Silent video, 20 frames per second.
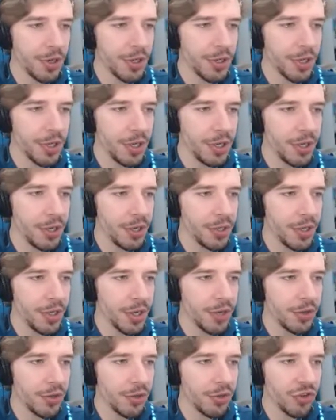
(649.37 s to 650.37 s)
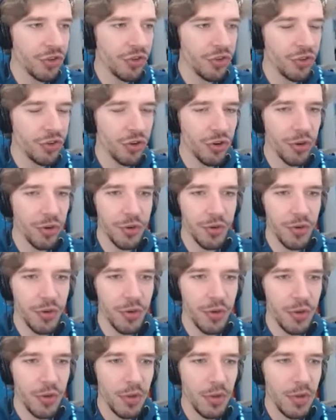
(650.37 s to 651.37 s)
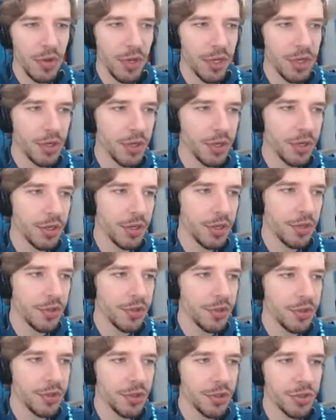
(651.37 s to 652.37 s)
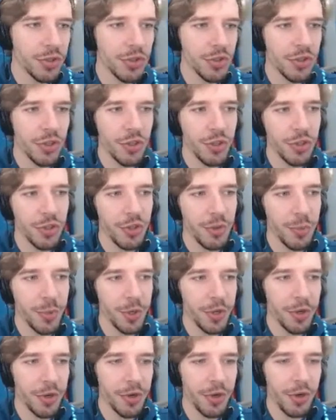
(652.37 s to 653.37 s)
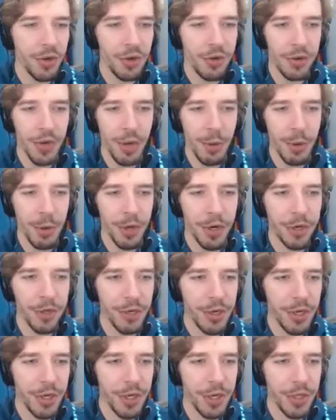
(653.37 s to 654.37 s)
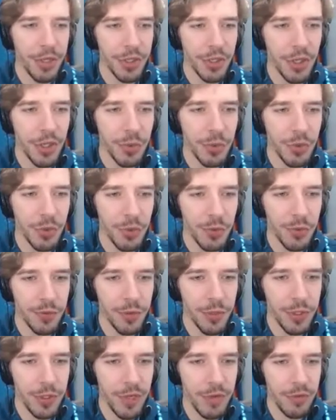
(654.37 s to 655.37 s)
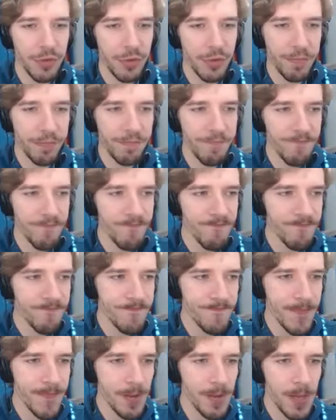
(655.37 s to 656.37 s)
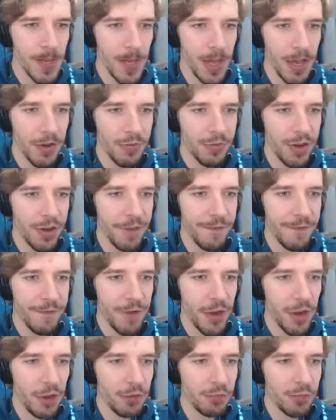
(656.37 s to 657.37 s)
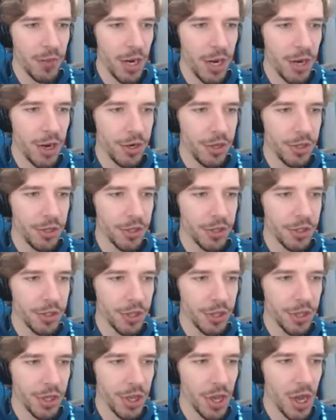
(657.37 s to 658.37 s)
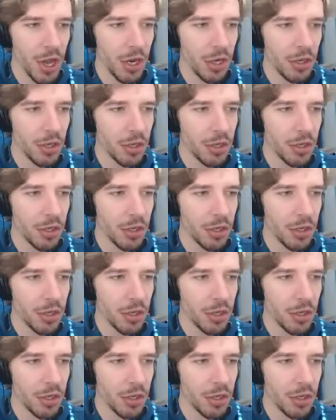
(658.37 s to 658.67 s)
Did I not get the gesture heart? I did not get the gesture heart. Oh my god. Am I not gonna get the top score for this level? Have I failed my audience again?